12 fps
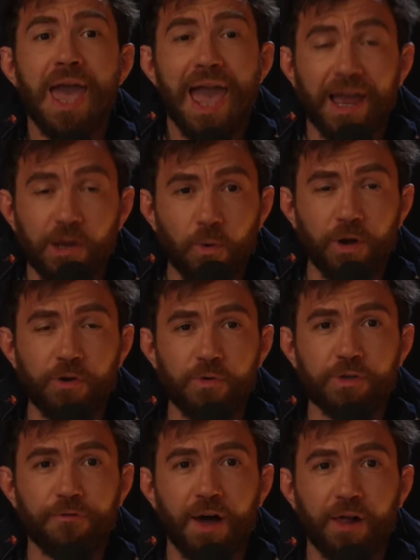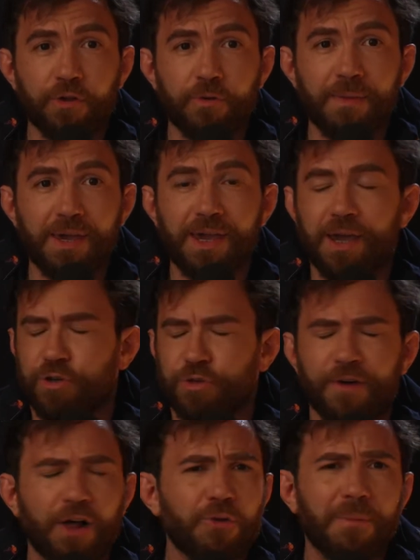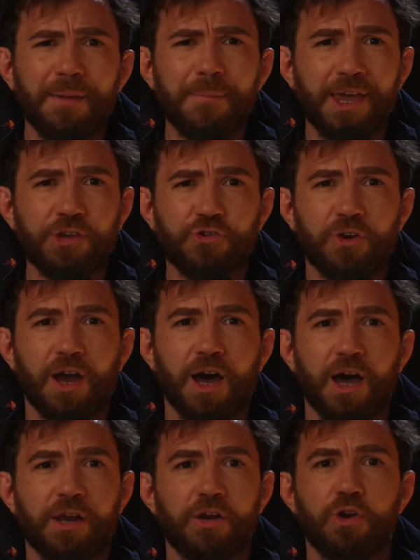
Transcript: Anyone who has followed me or has followed my Patreon